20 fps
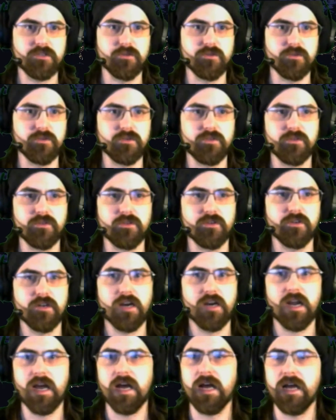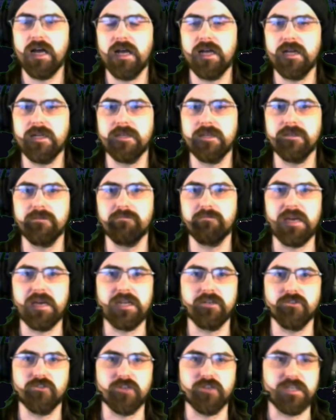or
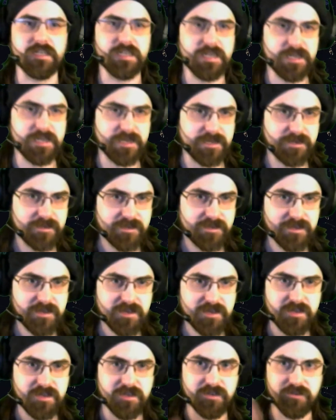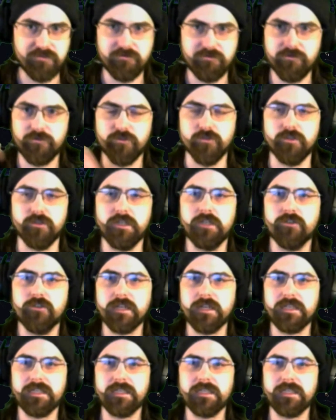men drinking, fruity drinks.